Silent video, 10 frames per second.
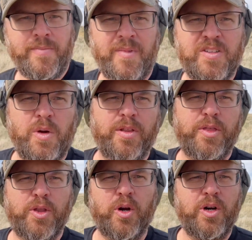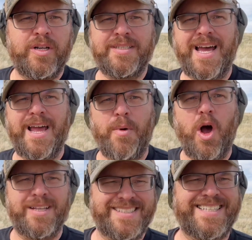So on the third time
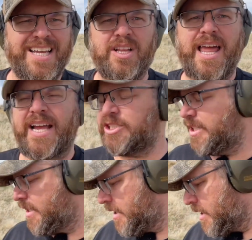on single action,